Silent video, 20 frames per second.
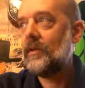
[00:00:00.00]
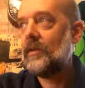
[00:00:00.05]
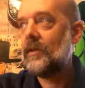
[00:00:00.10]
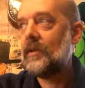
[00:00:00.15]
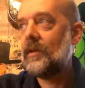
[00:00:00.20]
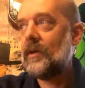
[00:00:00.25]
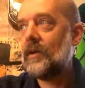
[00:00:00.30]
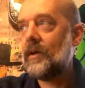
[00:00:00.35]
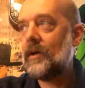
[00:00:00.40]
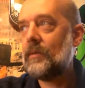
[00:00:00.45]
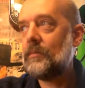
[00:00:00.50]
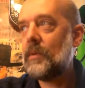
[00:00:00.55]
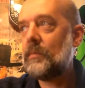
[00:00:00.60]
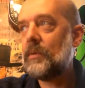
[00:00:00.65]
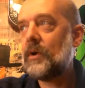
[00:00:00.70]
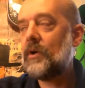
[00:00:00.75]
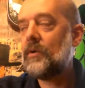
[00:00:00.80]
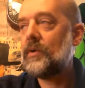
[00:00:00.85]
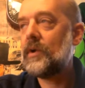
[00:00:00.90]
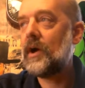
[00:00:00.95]
No, I remember
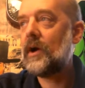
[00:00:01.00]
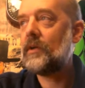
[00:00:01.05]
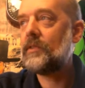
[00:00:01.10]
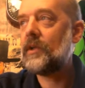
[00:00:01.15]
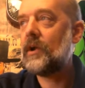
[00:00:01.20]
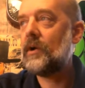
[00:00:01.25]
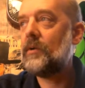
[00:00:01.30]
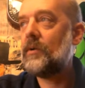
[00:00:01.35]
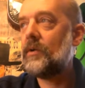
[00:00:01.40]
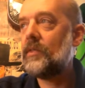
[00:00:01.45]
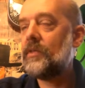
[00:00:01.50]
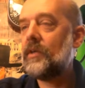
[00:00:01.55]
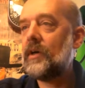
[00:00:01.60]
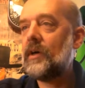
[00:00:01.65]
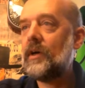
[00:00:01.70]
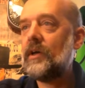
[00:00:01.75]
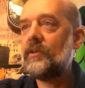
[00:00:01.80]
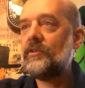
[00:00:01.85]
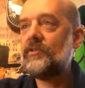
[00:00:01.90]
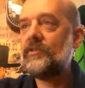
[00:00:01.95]
going out there with
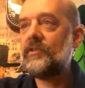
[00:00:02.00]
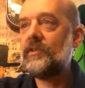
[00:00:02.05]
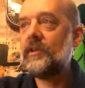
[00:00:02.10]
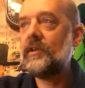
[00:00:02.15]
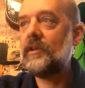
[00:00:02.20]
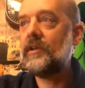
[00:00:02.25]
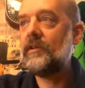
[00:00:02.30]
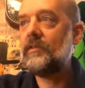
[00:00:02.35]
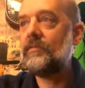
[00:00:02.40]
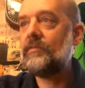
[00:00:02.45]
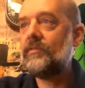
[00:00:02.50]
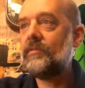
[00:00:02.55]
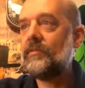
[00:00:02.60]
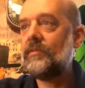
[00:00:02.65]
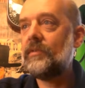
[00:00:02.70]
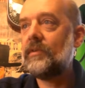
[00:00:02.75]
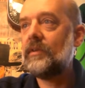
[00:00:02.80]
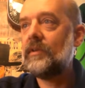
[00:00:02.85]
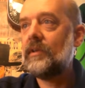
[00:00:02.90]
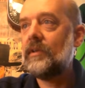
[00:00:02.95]
Steve
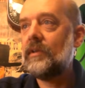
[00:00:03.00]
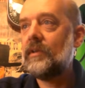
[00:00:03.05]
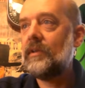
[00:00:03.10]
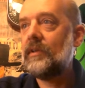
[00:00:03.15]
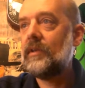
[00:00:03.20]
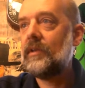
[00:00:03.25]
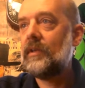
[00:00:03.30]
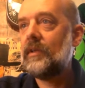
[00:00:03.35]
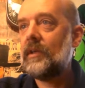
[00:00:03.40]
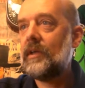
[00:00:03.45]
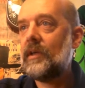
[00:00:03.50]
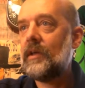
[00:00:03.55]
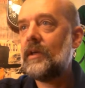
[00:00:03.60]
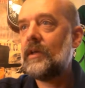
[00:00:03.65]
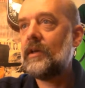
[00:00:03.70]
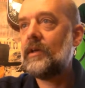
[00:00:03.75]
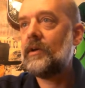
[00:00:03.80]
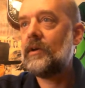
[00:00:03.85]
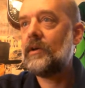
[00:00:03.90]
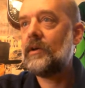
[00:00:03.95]

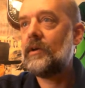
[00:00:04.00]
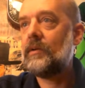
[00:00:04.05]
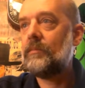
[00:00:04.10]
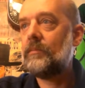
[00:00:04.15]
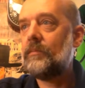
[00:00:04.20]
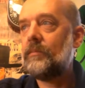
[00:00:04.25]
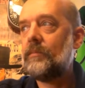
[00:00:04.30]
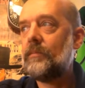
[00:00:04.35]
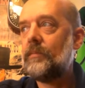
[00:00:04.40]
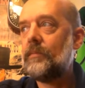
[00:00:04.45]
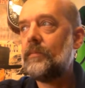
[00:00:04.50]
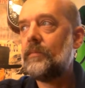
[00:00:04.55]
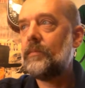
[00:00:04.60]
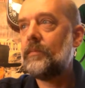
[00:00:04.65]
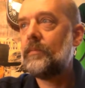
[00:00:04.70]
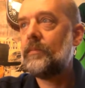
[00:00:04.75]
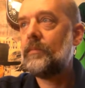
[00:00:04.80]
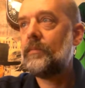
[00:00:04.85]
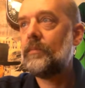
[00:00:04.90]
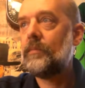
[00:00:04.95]
and
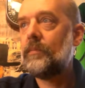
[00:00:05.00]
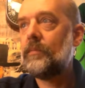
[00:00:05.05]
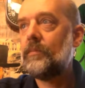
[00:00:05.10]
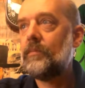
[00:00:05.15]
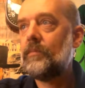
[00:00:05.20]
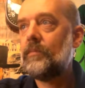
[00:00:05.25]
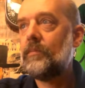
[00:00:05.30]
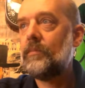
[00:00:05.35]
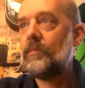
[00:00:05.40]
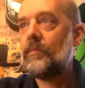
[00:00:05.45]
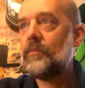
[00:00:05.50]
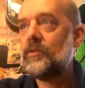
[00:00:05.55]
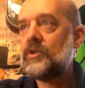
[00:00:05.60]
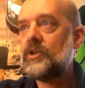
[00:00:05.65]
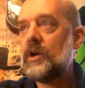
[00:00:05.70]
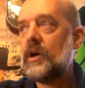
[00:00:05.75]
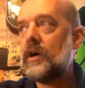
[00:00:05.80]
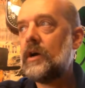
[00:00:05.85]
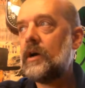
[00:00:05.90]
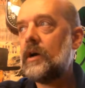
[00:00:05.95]

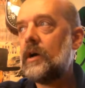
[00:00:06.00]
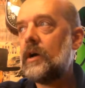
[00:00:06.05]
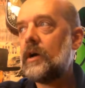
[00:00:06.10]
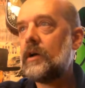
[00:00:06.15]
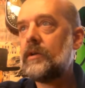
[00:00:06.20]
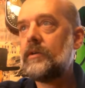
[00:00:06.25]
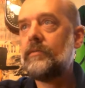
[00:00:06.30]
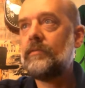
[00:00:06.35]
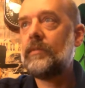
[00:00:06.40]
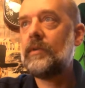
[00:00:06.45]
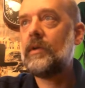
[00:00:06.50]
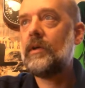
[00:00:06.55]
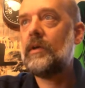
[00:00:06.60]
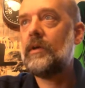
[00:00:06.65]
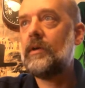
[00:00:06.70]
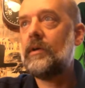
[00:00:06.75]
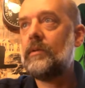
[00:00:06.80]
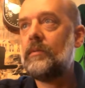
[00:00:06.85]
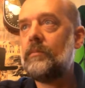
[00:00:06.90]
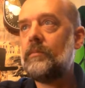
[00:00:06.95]
Chuck,
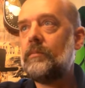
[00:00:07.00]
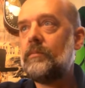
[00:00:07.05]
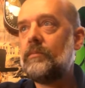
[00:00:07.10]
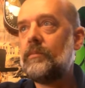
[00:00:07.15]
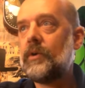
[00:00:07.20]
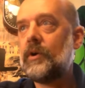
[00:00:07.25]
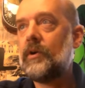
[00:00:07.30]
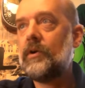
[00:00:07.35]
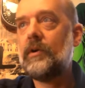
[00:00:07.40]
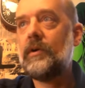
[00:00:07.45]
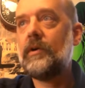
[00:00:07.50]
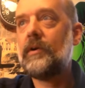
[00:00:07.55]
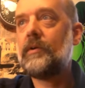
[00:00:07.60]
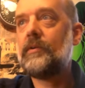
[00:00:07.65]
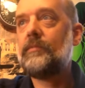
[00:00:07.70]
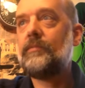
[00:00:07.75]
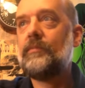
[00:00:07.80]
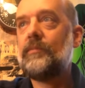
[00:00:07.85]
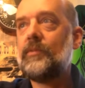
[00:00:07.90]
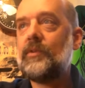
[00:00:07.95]
Kurt,
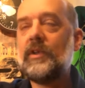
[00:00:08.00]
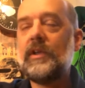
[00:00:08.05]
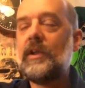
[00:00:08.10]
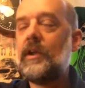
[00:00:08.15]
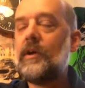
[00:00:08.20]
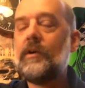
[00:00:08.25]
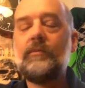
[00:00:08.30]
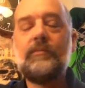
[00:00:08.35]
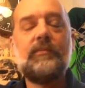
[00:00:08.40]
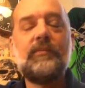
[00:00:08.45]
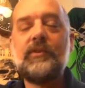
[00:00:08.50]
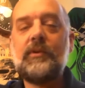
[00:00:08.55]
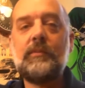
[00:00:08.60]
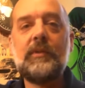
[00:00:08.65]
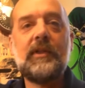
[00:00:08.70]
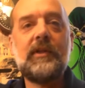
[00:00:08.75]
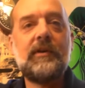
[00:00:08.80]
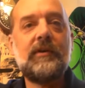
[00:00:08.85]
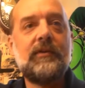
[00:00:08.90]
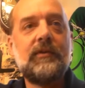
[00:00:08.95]
some of
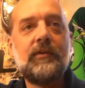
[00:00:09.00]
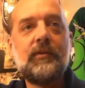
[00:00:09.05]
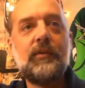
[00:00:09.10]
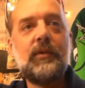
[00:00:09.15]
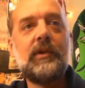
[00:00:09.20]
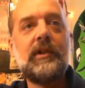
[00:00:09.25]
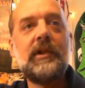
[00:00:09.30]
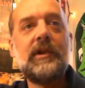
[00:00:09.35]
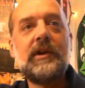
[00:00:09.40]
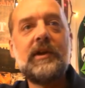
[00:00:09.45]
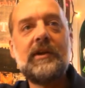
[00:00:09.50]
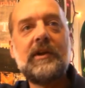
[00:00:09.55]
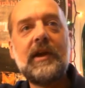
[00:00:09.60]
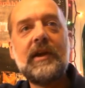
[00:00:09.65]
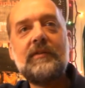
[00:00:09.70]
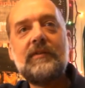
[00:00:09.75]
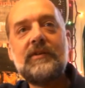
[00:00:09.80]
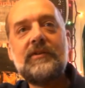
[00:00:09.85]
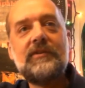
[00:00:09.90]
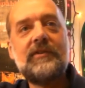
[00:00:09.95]
the Woodland and
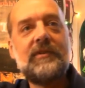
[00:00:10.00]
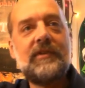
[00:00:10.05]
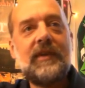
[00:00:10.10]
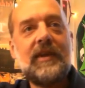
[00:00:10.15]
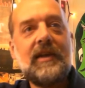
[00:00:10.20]
Davis